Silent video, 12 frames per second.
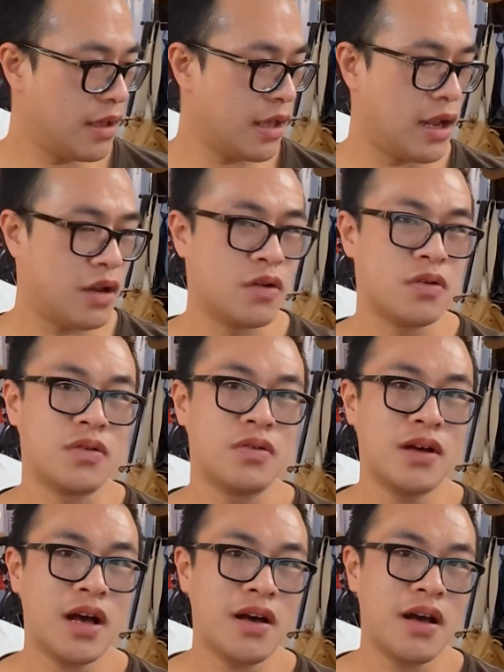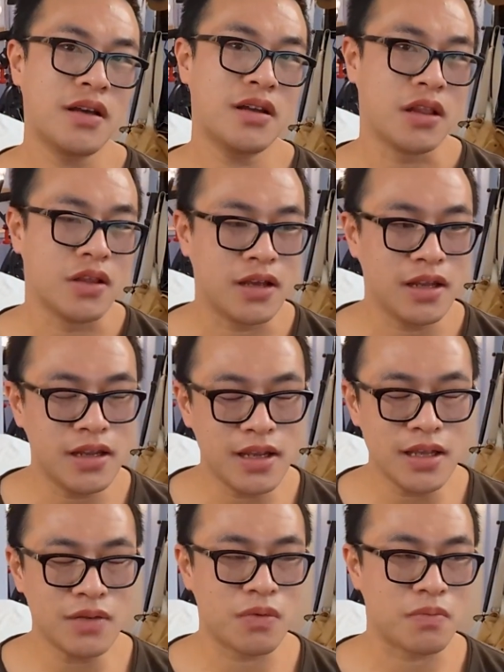And I don't know how I'm gonna look in
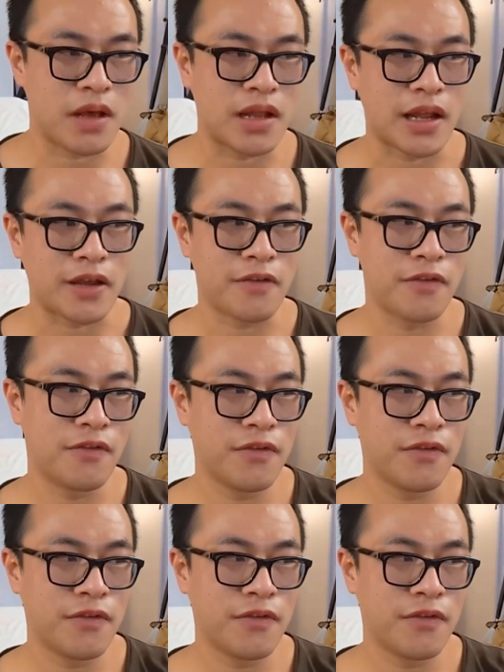these with my like,